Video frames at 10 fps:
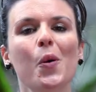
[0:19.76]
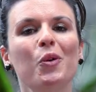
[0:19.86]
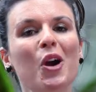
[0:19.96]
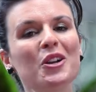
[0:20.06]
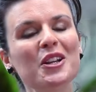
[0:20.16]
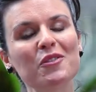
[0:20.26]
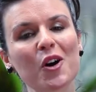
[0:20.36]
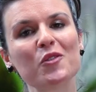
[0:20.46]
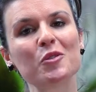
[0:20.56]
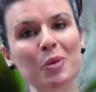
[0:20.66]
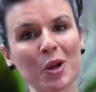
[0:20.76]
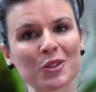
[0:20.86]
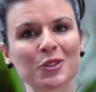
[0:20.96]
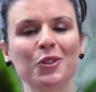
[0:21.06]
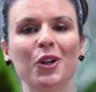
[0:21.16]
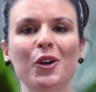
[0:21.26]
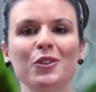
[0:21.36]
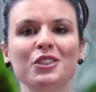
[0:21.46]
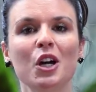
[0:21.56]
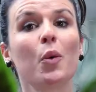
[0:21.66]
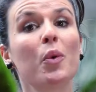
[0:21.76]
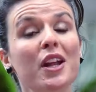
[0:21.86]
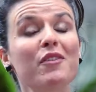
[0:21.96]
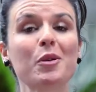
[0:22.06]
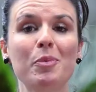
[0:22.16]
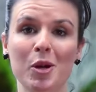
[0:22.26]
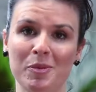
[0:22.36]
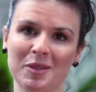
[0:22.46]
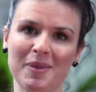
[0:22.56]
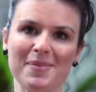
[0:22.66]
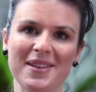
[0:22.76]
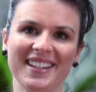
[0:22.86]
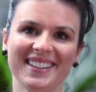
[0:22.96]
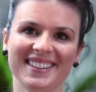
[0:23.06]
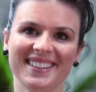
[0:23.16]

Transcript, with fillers: We're only involved in personal loans, whatever the purpose may be.